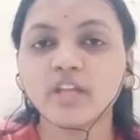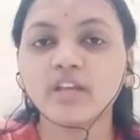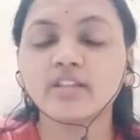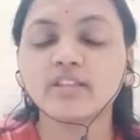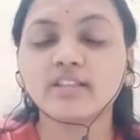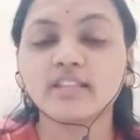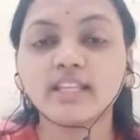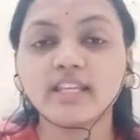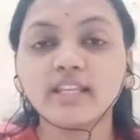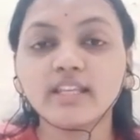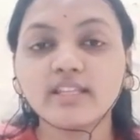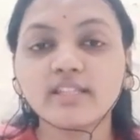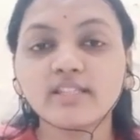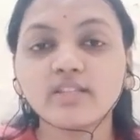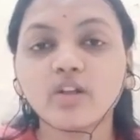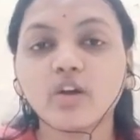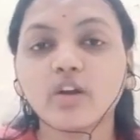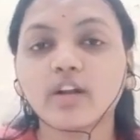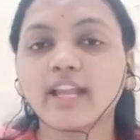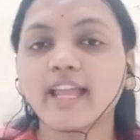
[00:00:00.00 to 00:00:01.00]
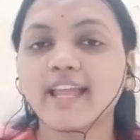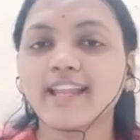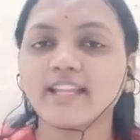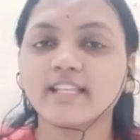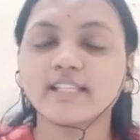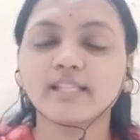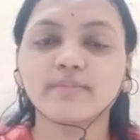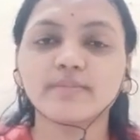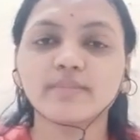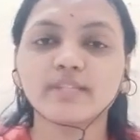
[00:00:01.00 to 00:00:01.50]
These
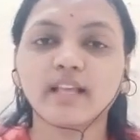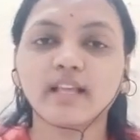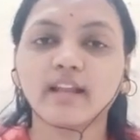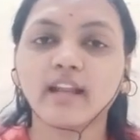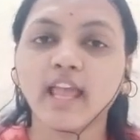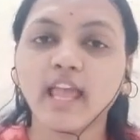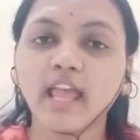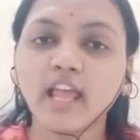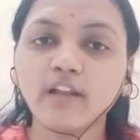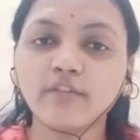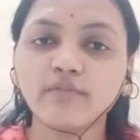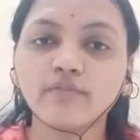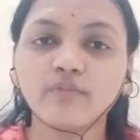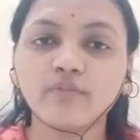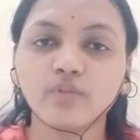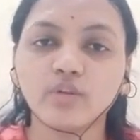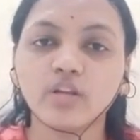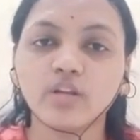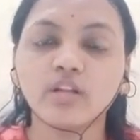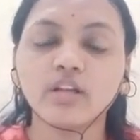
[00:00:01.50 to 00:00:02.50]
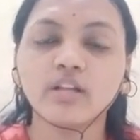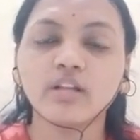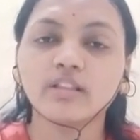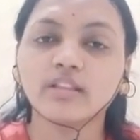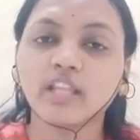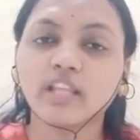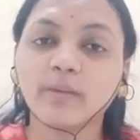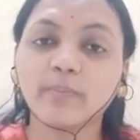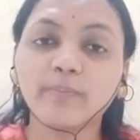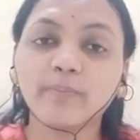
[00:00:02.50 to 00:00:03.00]
organisms are helpful.
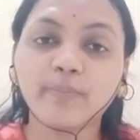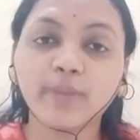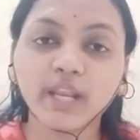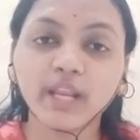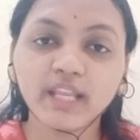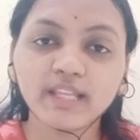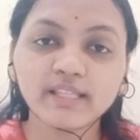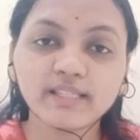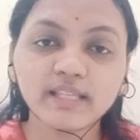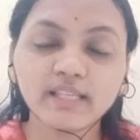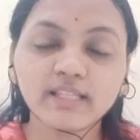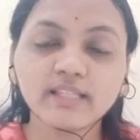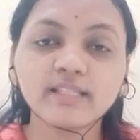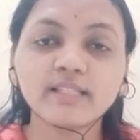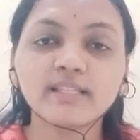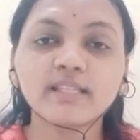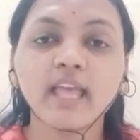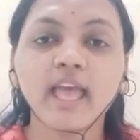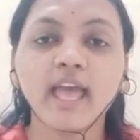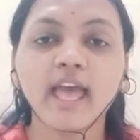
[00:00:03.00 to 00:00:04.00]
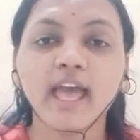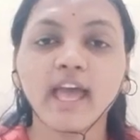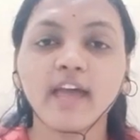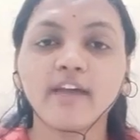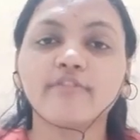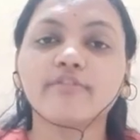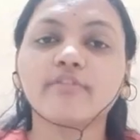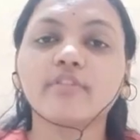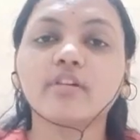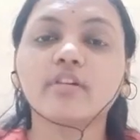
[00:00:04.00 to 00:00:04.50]
Their presence have
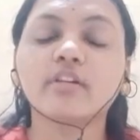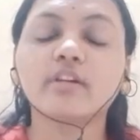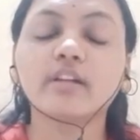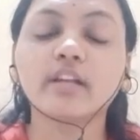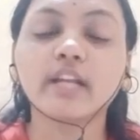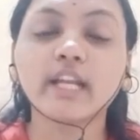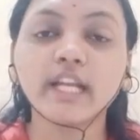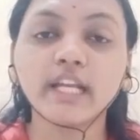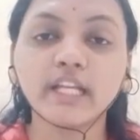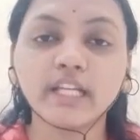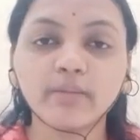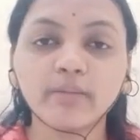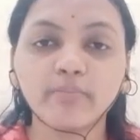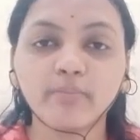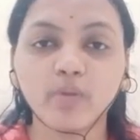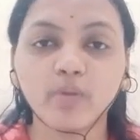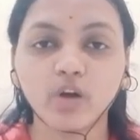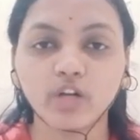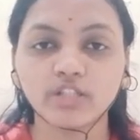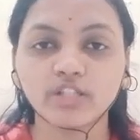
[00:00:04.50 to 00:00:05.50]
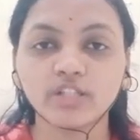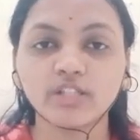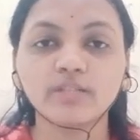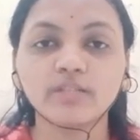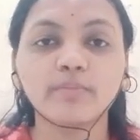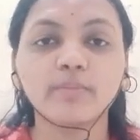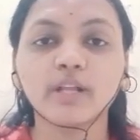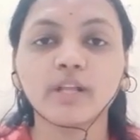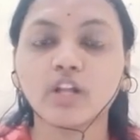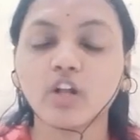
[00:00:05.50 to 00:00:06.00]
a great importance,
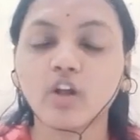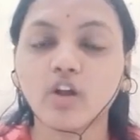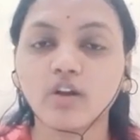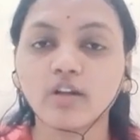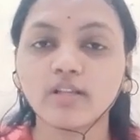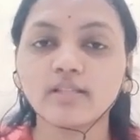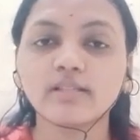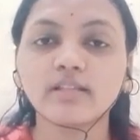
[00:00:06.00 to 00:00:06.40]
because